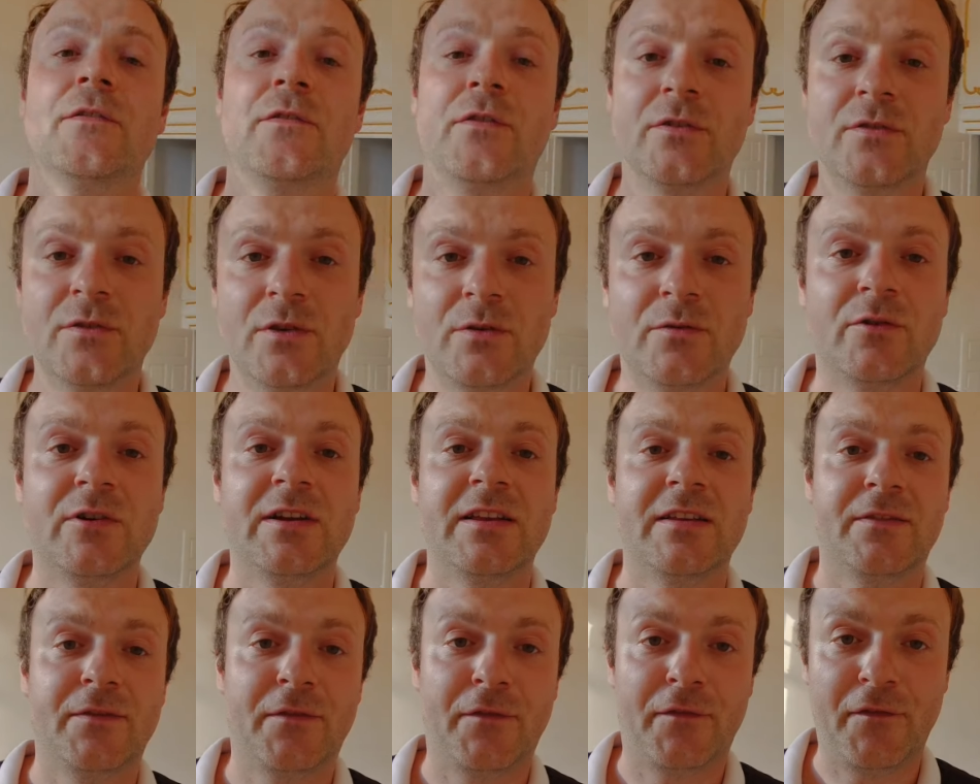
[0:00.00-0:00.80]
first of all,
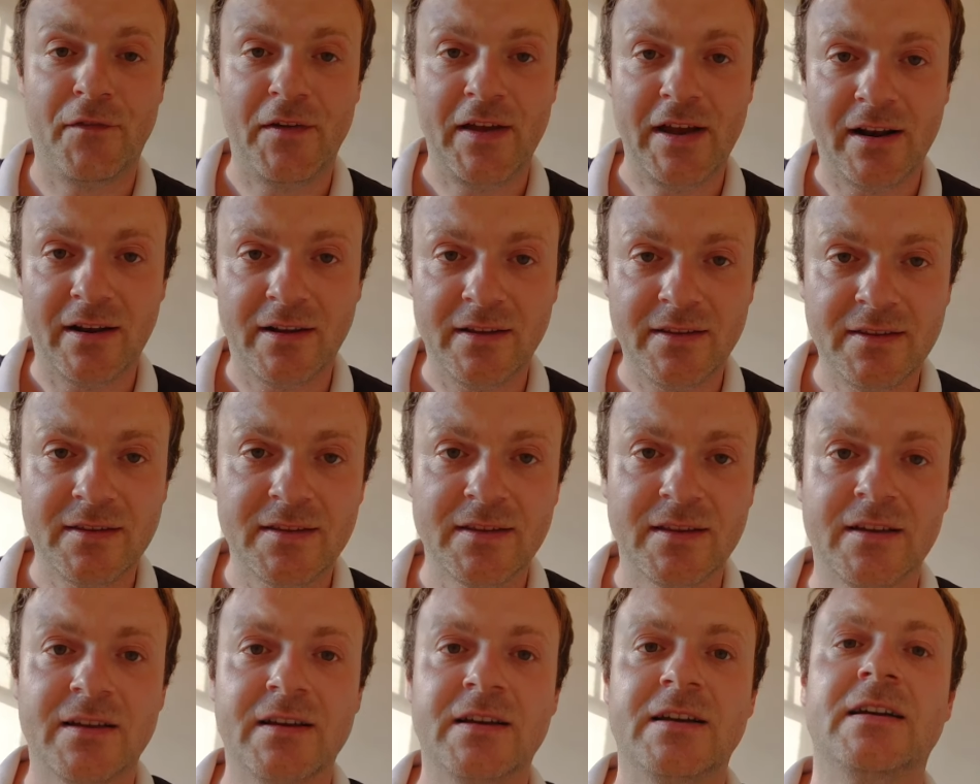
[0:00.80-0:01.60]
it
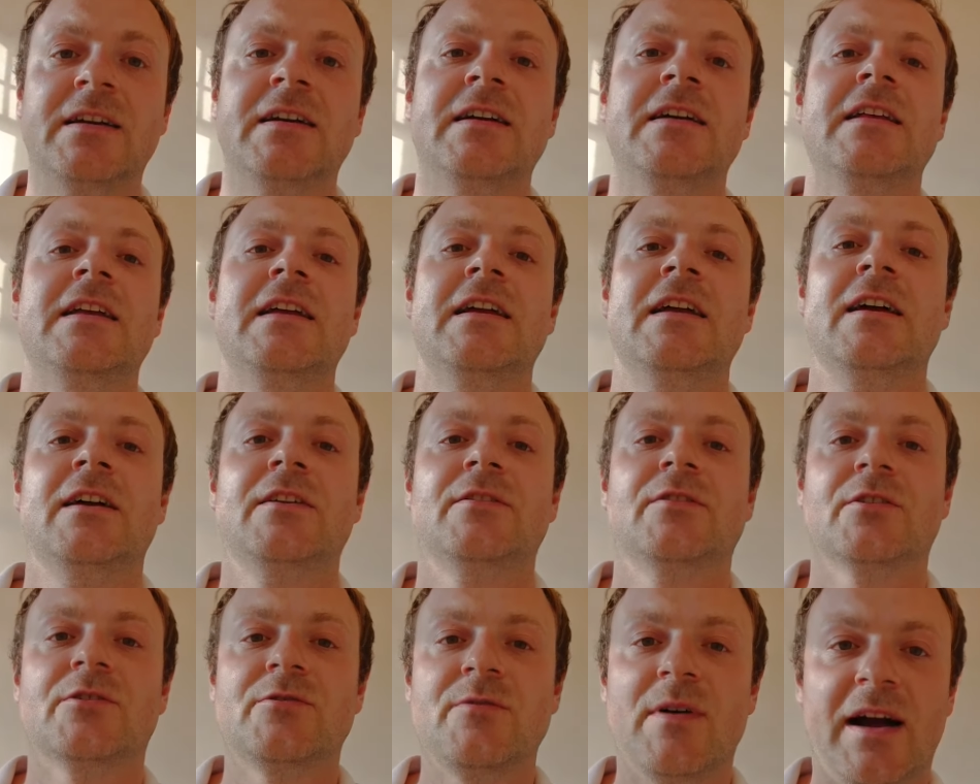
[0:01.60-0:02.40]
fills
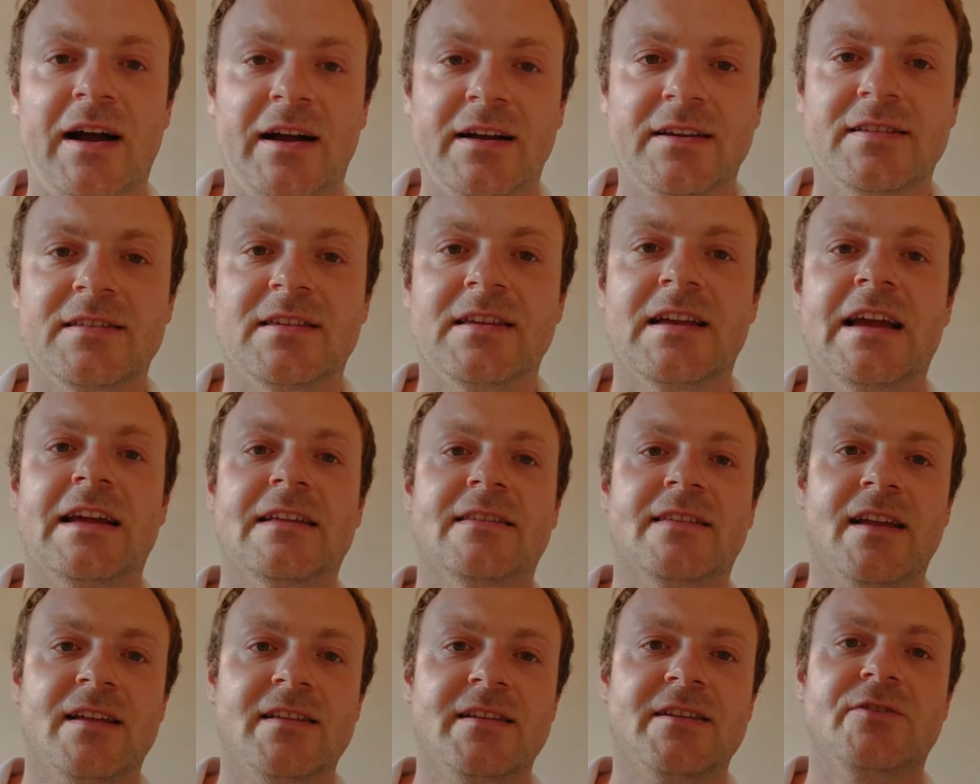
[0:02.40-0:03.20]
the cracks,
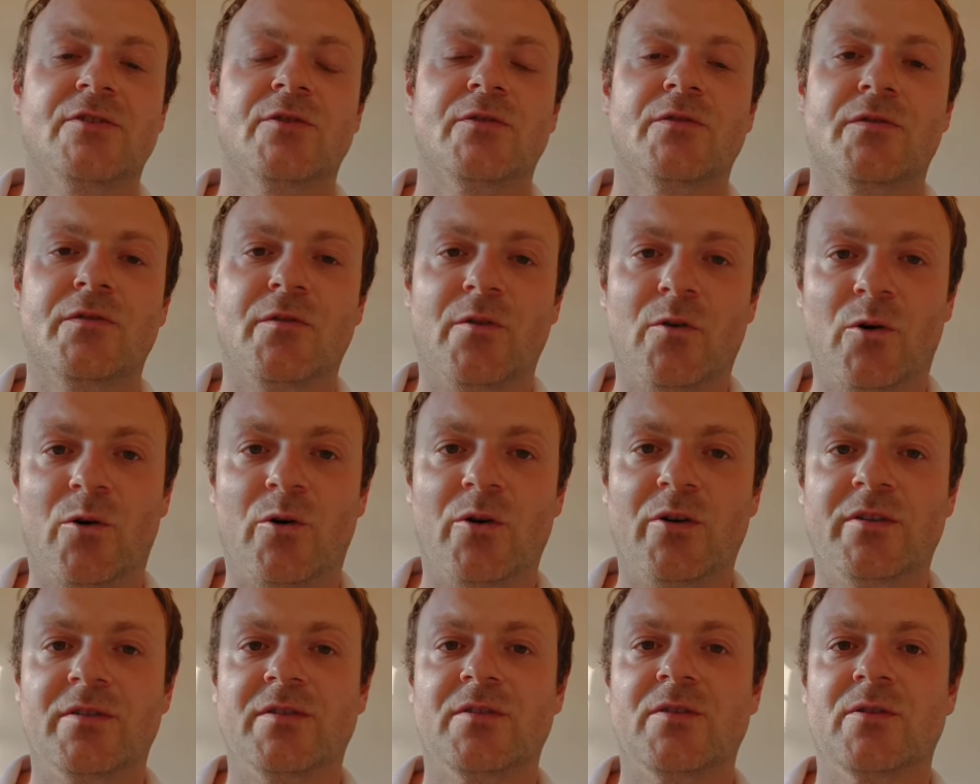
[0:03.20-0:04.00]
and then it
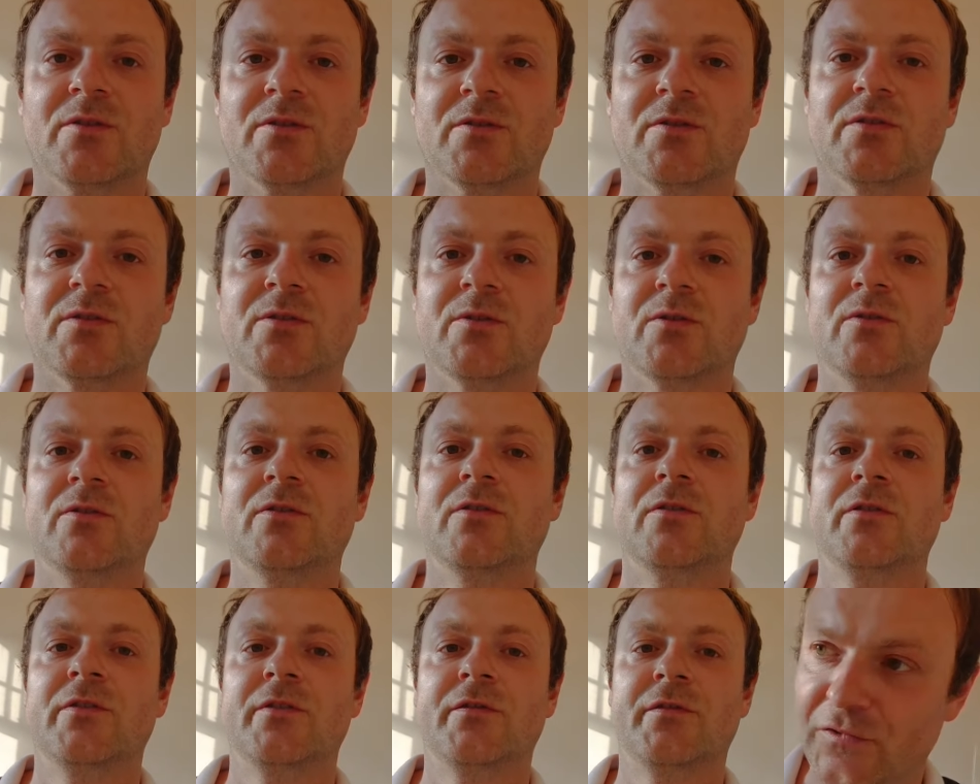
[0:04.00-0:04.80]
avoids also
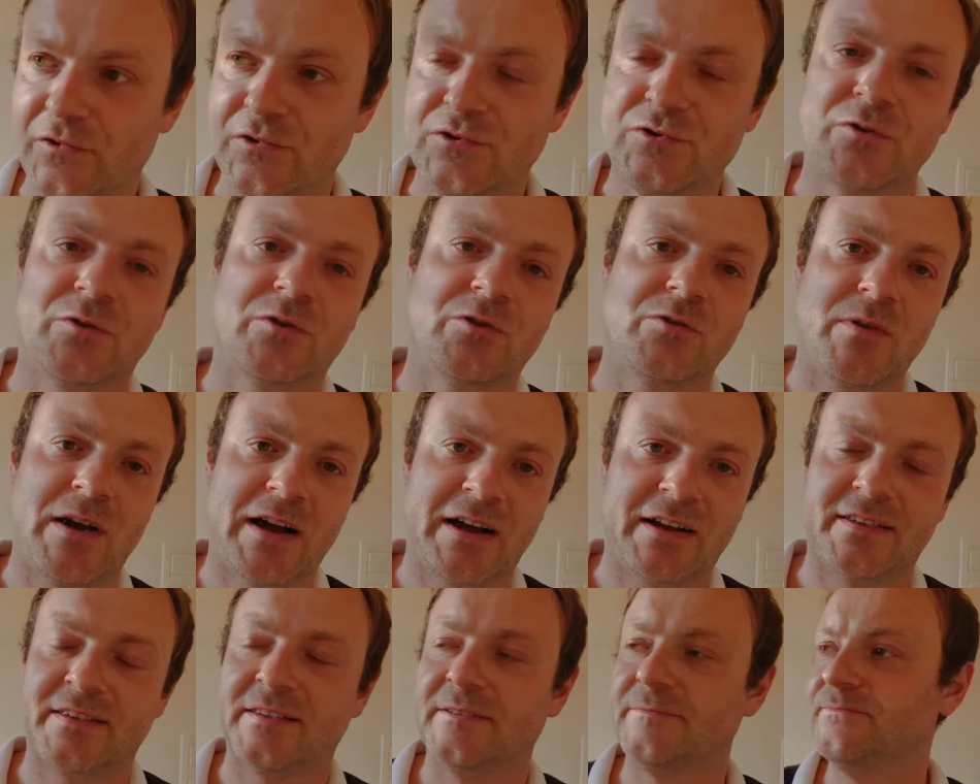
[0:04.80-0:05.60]
future
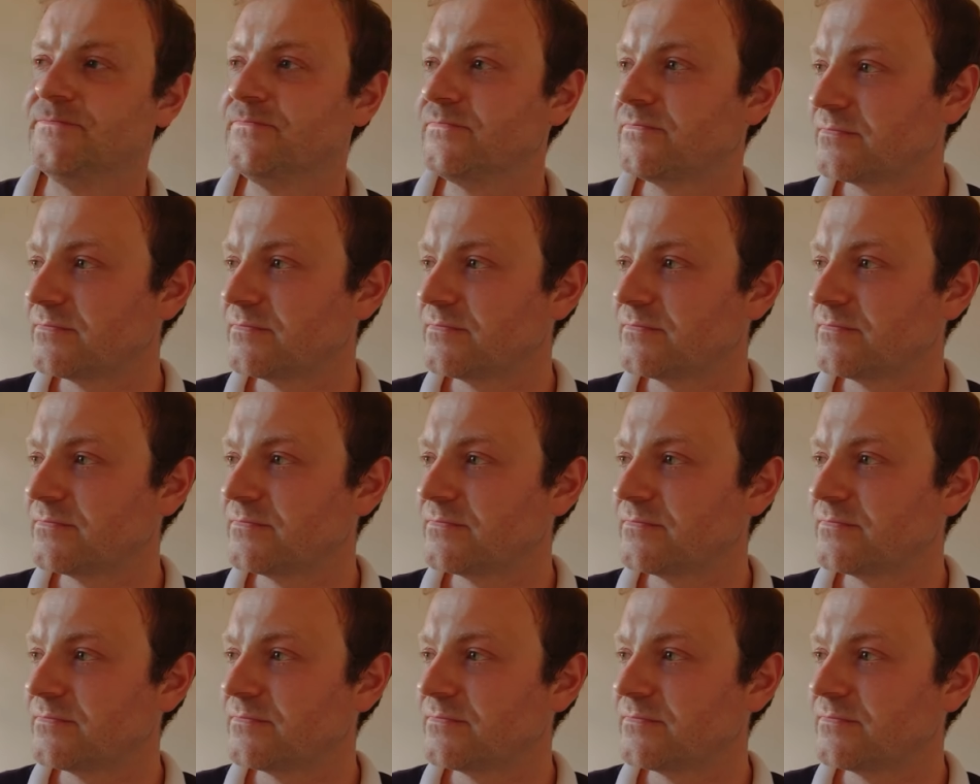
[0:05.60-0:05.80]
cracks.